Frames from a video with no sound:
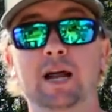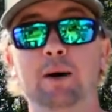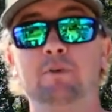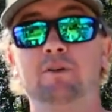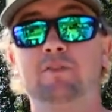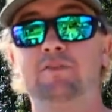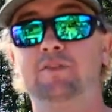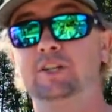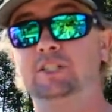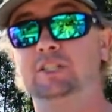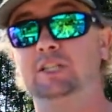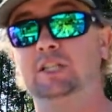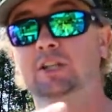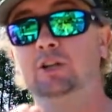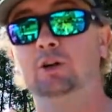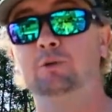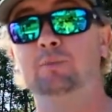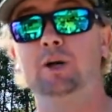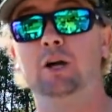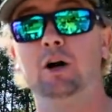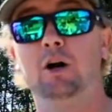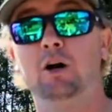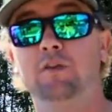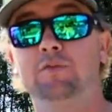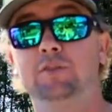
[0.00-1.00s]
I'm gonna fish a little
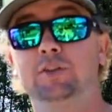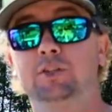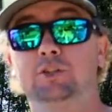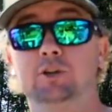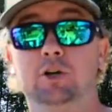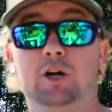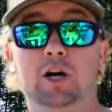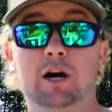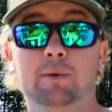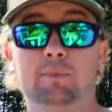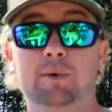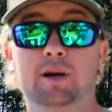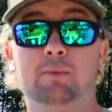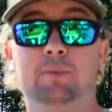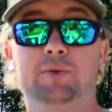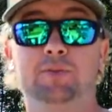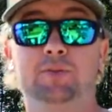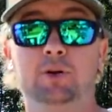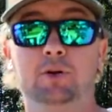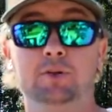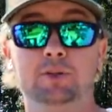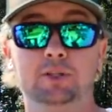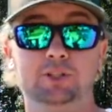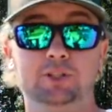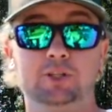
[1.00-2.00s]
bit off the drop, and I'm gonna
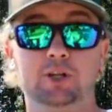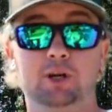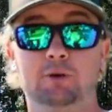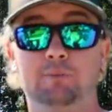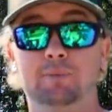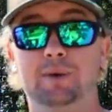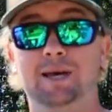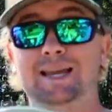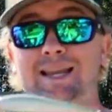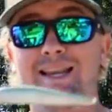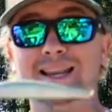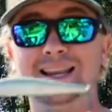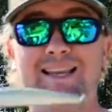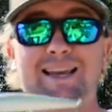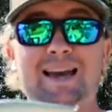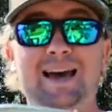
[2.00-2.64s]
throw this jerkbait and